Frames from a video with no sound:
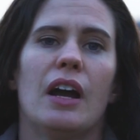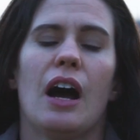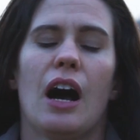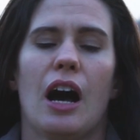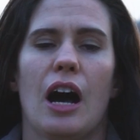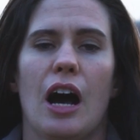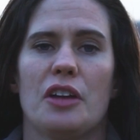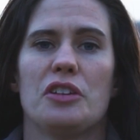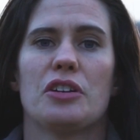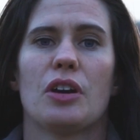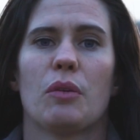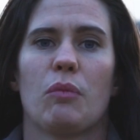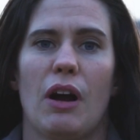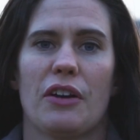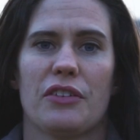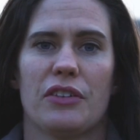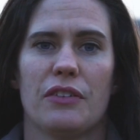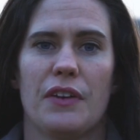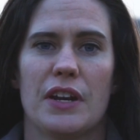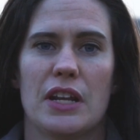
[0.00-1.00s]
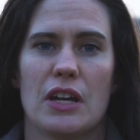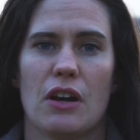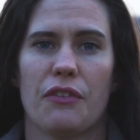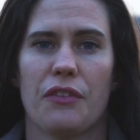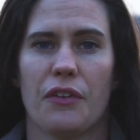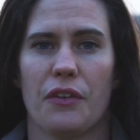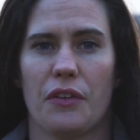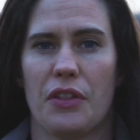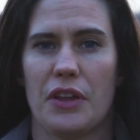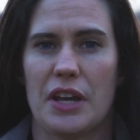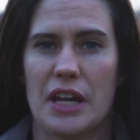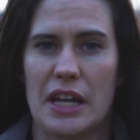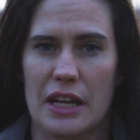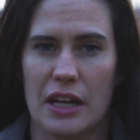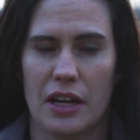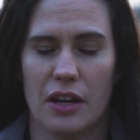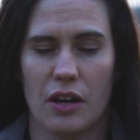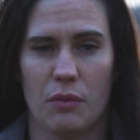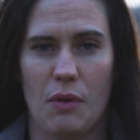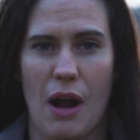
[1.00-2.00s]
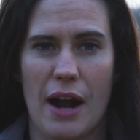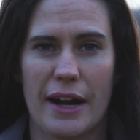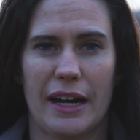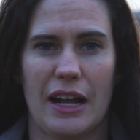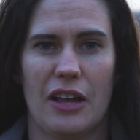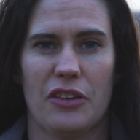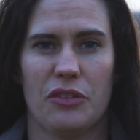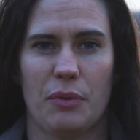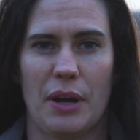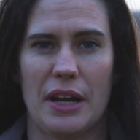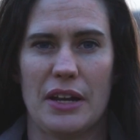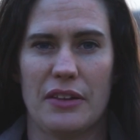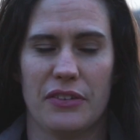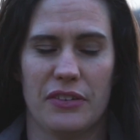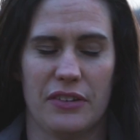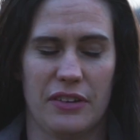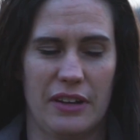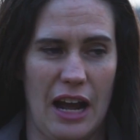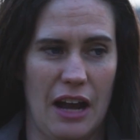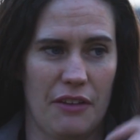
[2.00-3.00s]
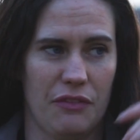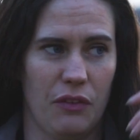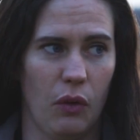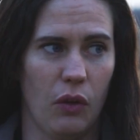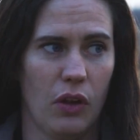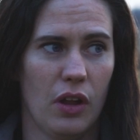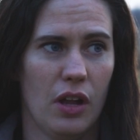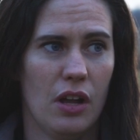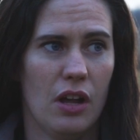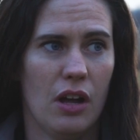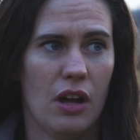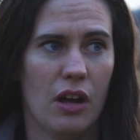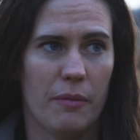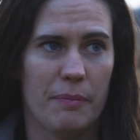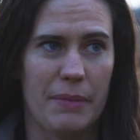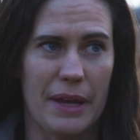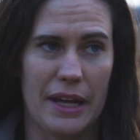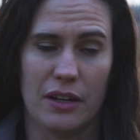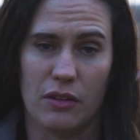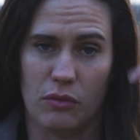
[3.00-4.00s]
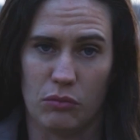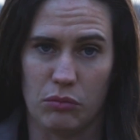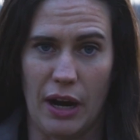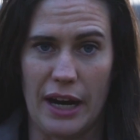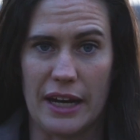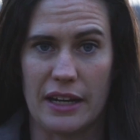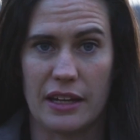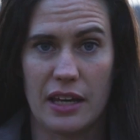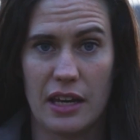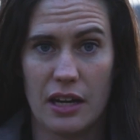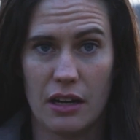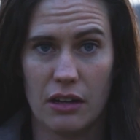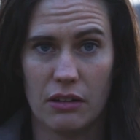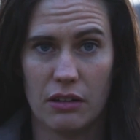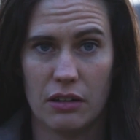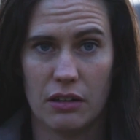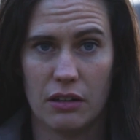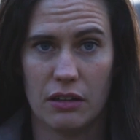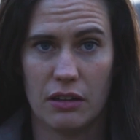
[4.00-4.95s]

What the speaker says: You can watch the video for the rockiness raised snaffle bit right here.